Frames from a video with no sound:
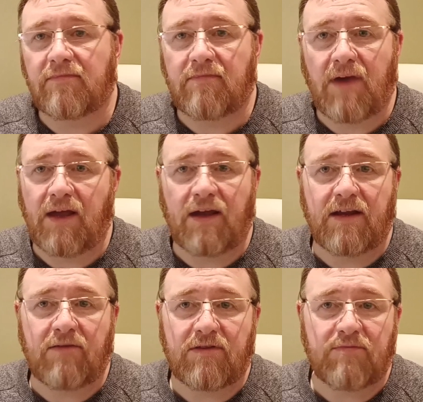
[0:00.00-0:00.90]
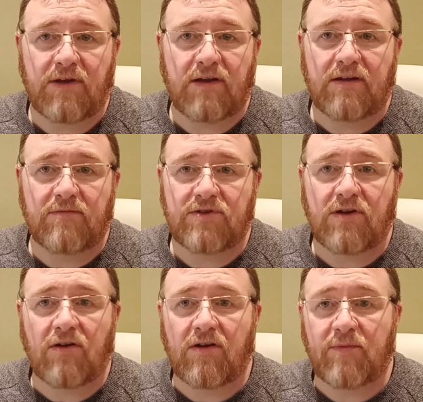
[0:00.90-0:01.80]
might agree with me, and I'm sure
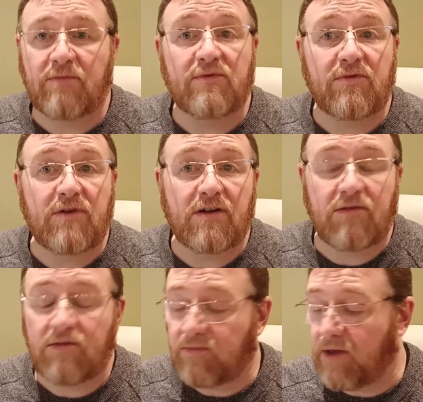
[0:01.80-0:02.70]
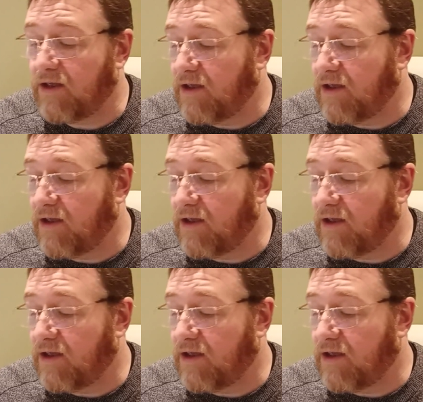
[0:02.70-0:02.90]
a lot of people don't agree with me,